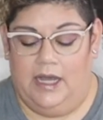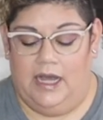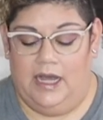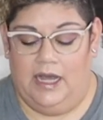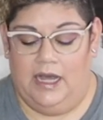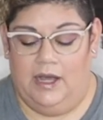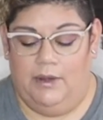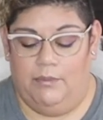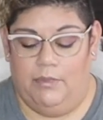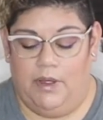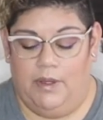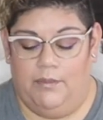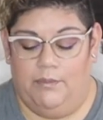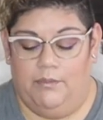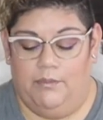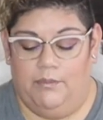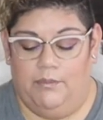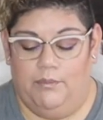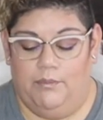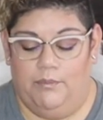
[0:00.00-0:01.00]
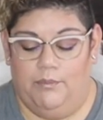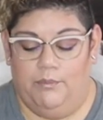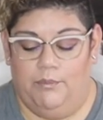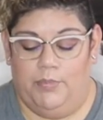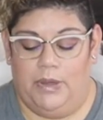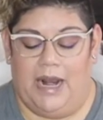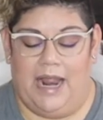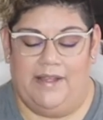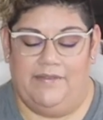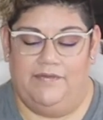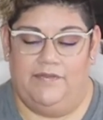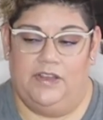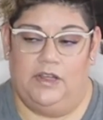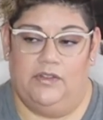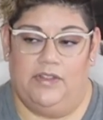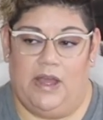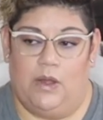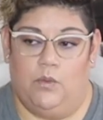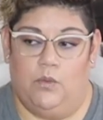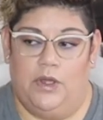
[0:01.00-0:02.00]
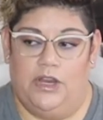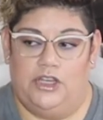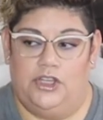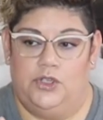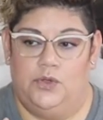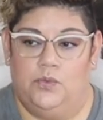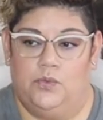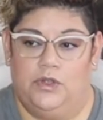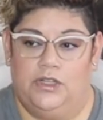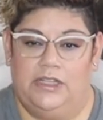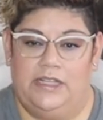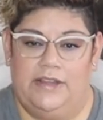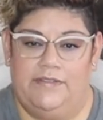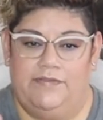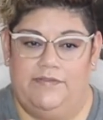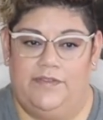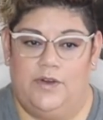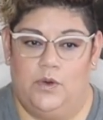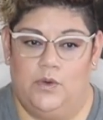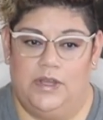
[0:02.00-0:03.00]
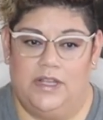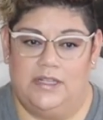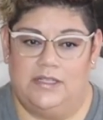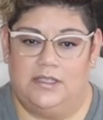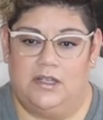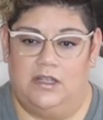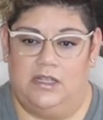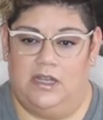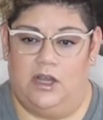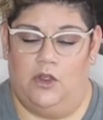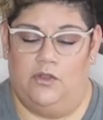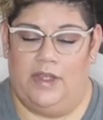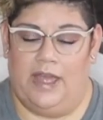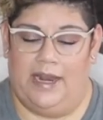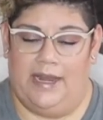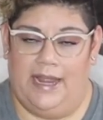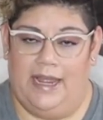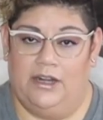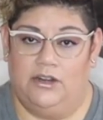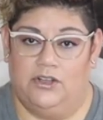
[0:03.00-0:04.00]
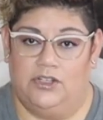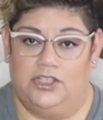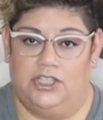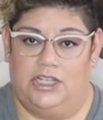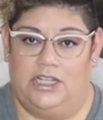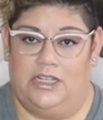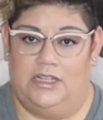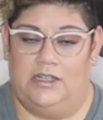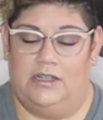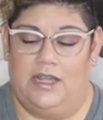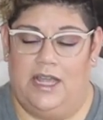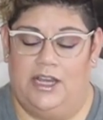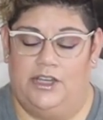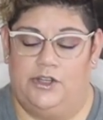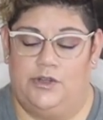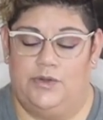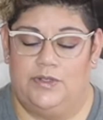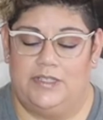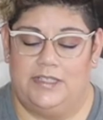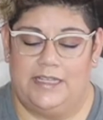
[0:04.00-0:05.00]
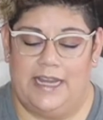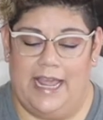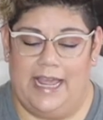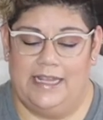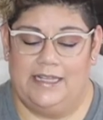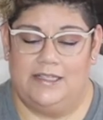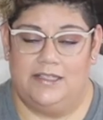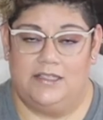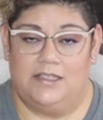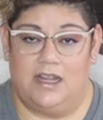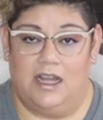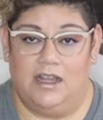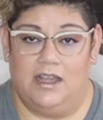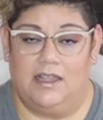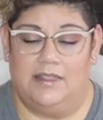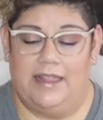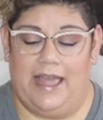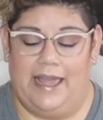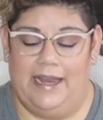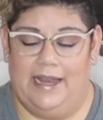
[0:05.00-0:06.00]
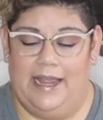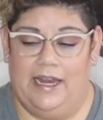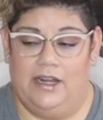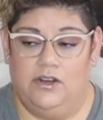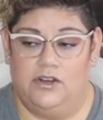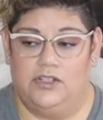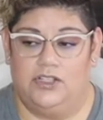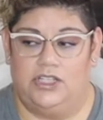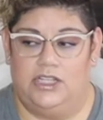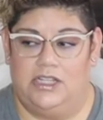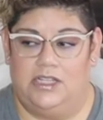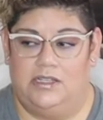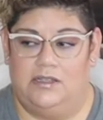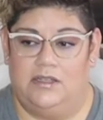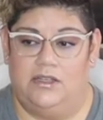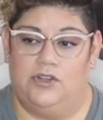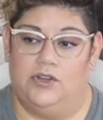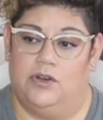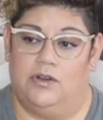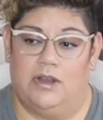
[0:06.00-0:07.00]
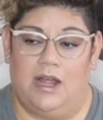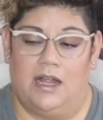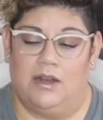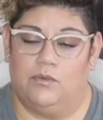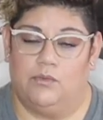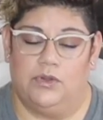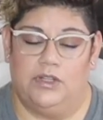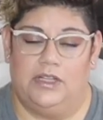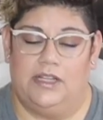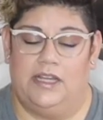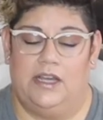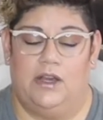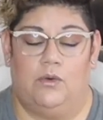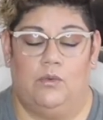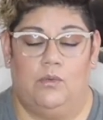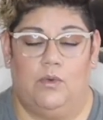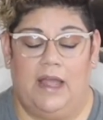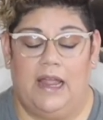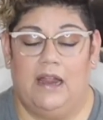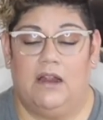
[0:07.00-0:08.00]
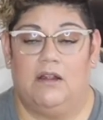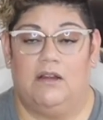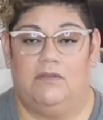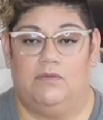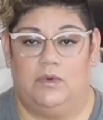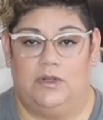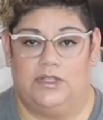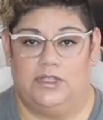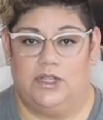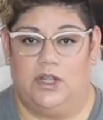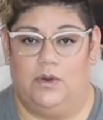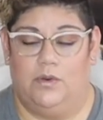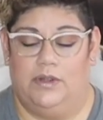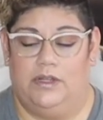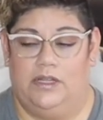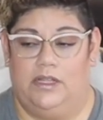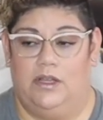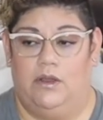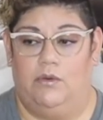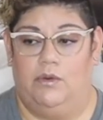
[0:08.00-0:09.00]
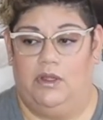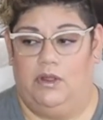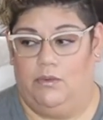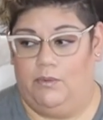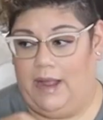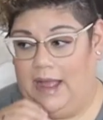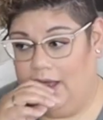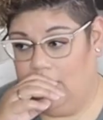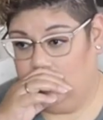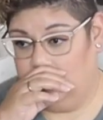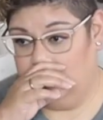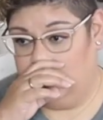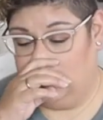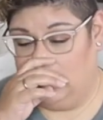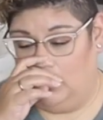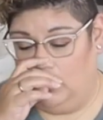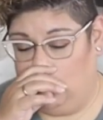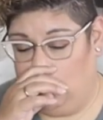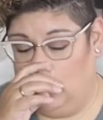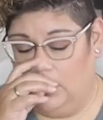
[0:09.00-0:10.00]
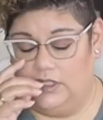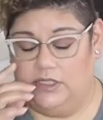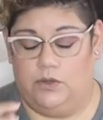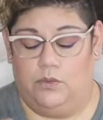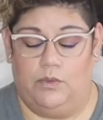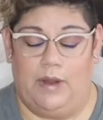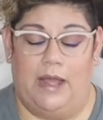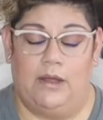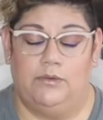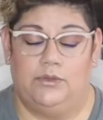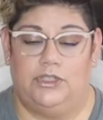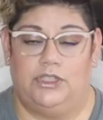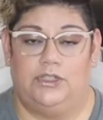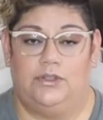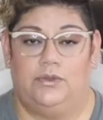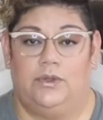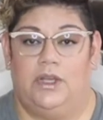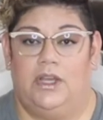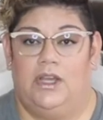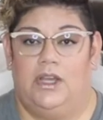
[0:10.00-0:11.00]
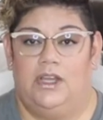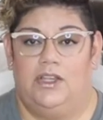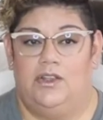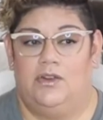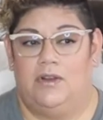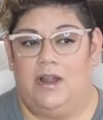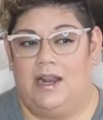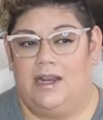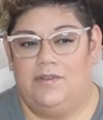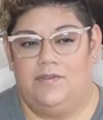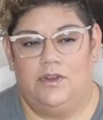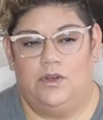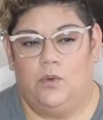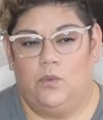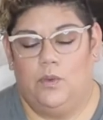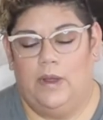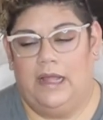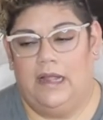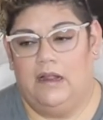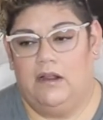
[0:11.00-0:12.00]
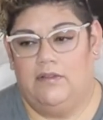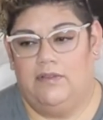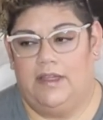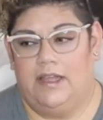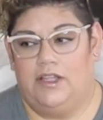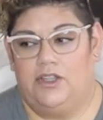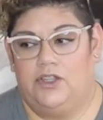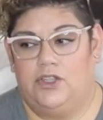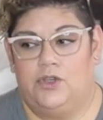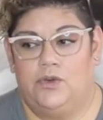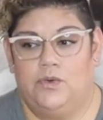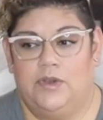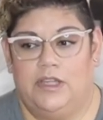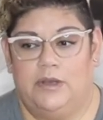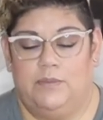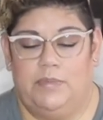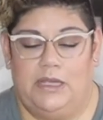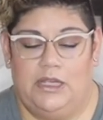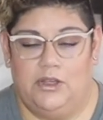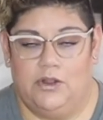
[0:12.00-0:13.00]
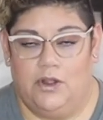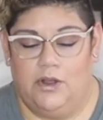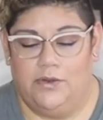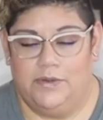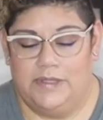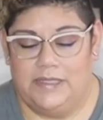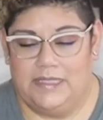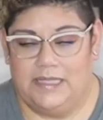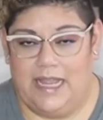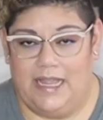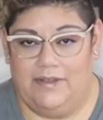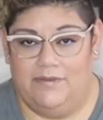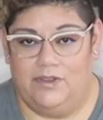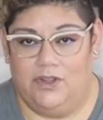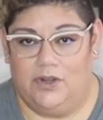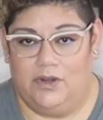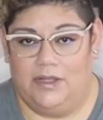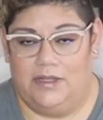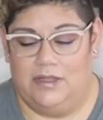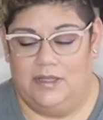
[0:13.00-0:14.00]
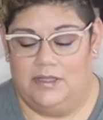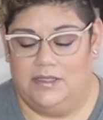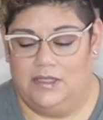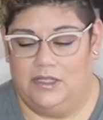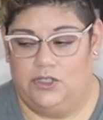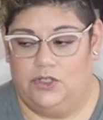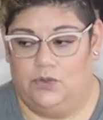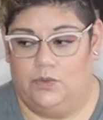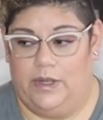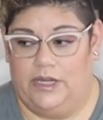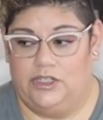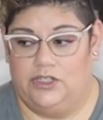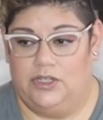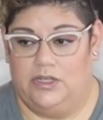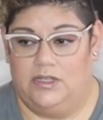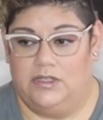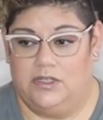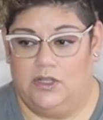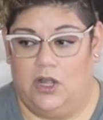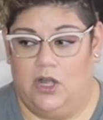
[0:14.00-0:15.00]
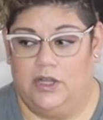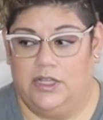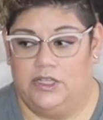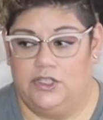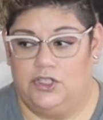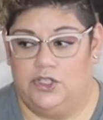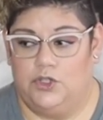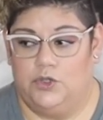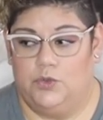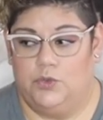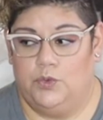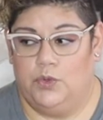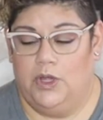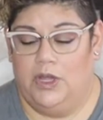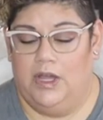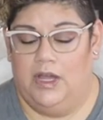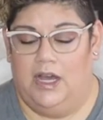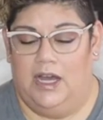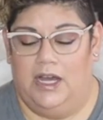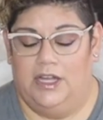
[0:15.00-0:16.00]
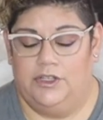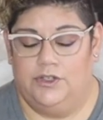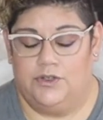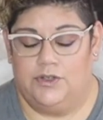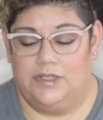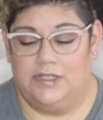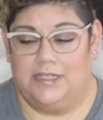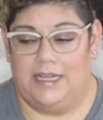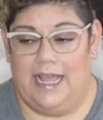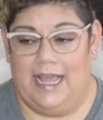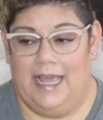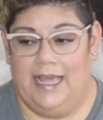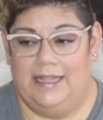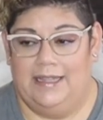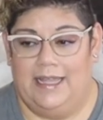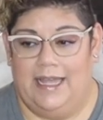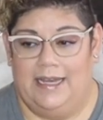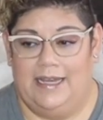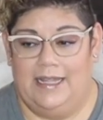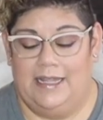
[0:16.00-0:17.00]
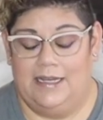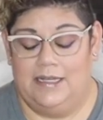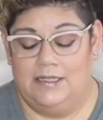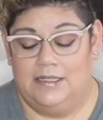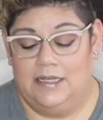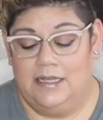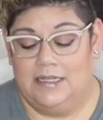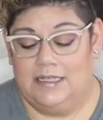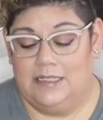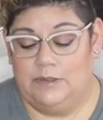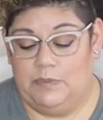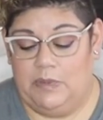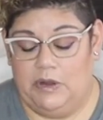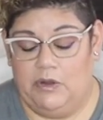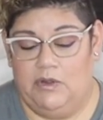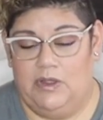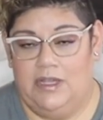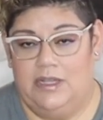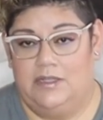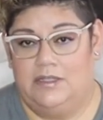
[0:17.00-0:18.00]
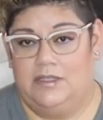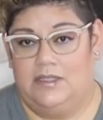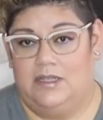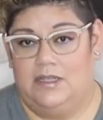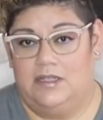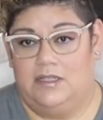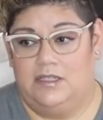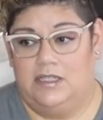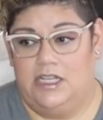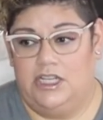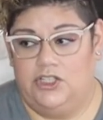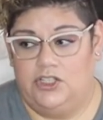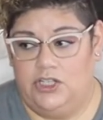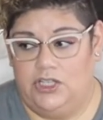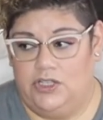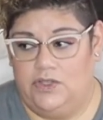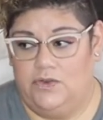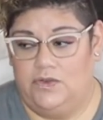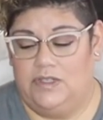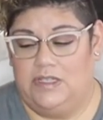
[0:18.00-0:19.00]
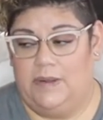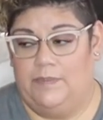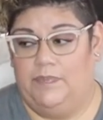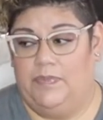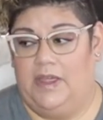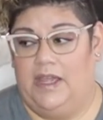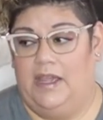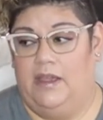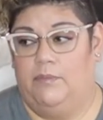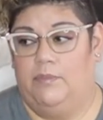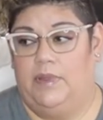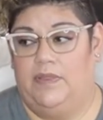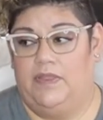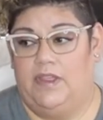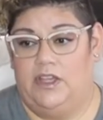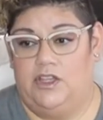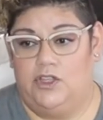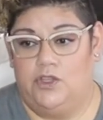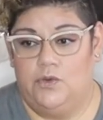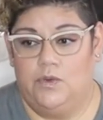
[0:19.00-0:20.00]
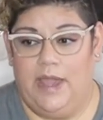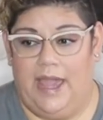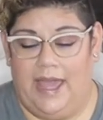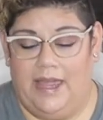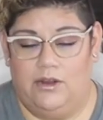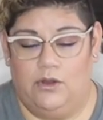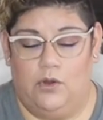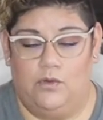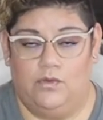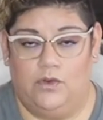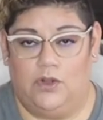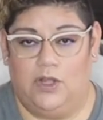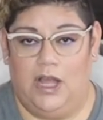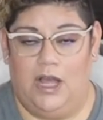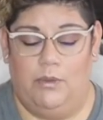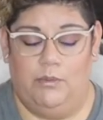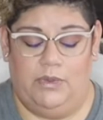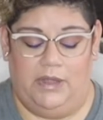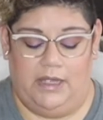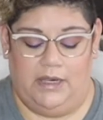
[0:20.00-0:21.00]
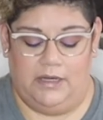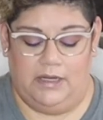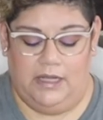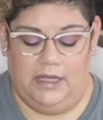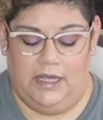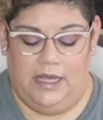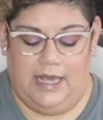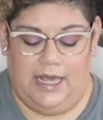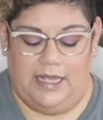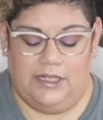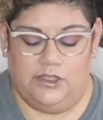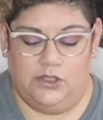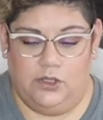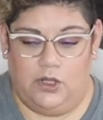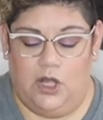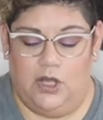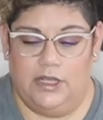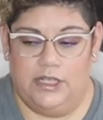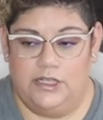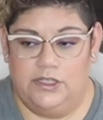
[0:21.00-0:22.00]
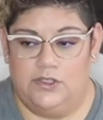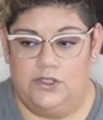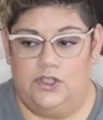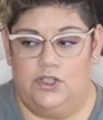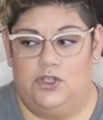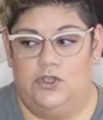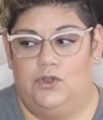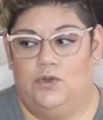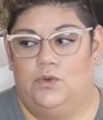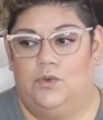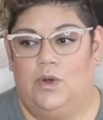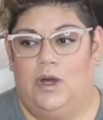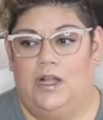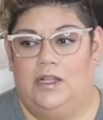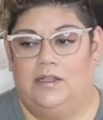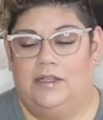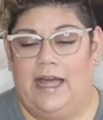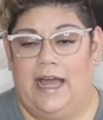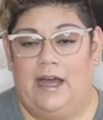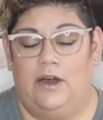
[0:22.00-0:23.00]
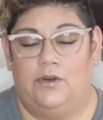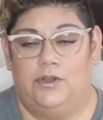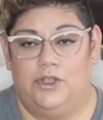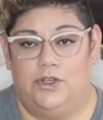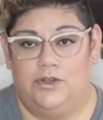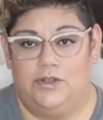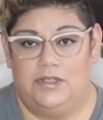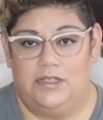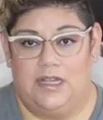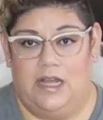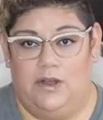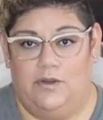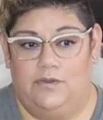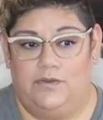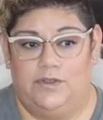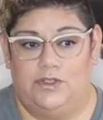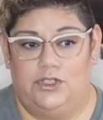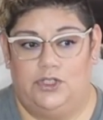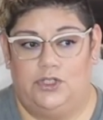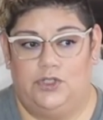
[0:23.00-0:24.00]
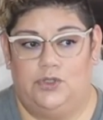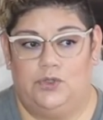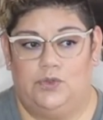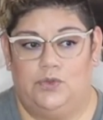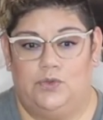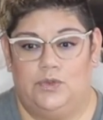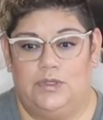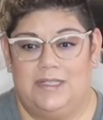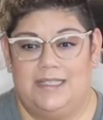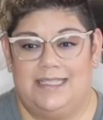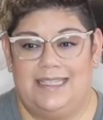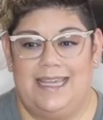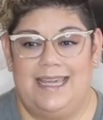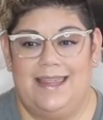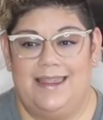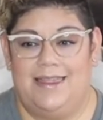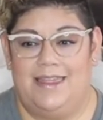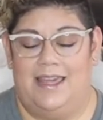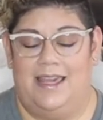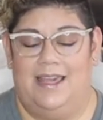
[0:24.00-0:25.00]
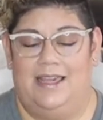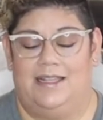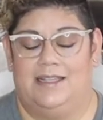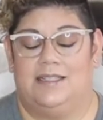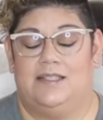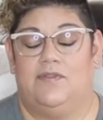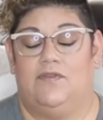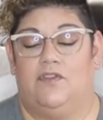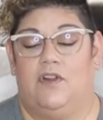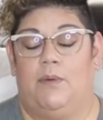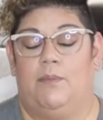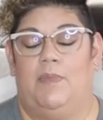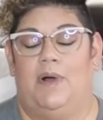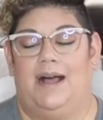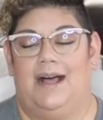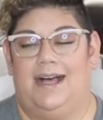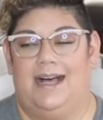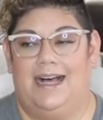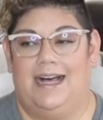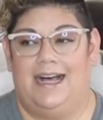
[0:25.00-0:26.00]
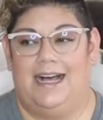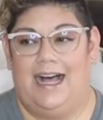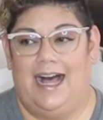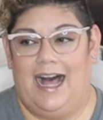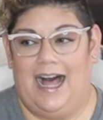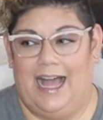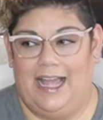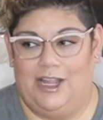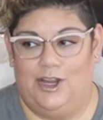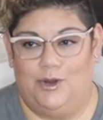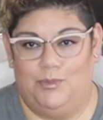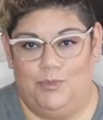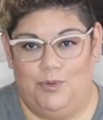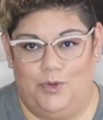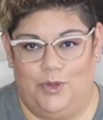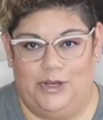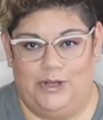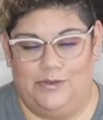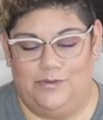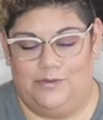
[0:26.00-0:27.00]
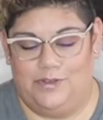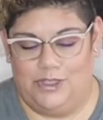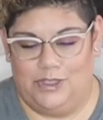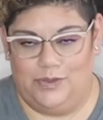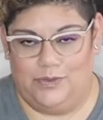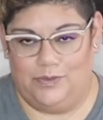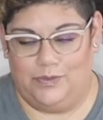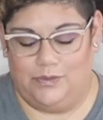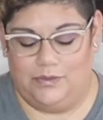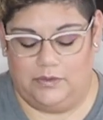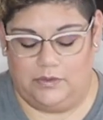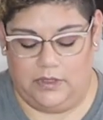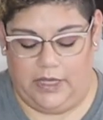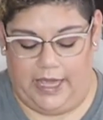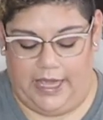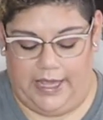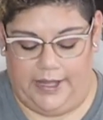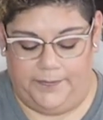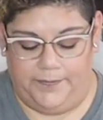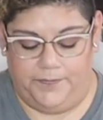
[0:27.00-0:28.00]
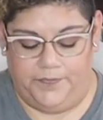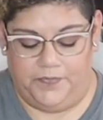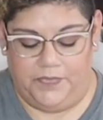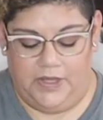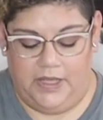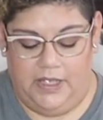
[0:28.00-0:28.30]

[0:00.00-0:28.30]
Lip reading: But I feel that when you really focus on that energy and you stay stuck in that energy, then you're not really aware of what's currently going around or what's around you. You're not even aware that you can be your own savior in this situation, as long as you understand that it is an experience that is teaching you something, but that you can overcome it. As long as you allow yourself to see things from a higher point of view, okay?